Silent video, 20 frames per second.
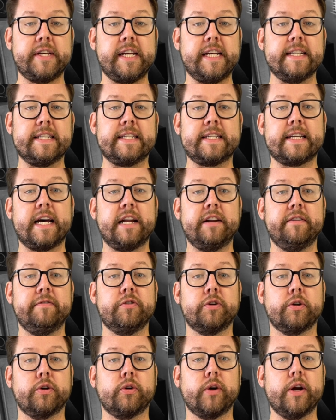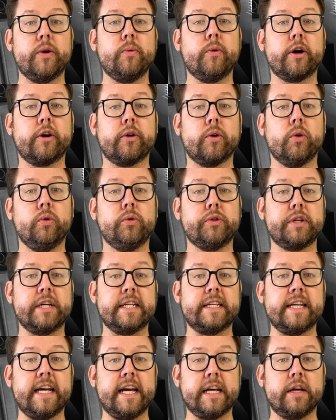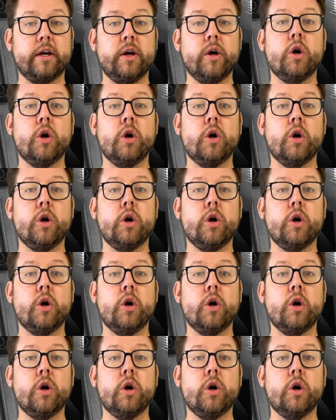inside of your gray water holding tank,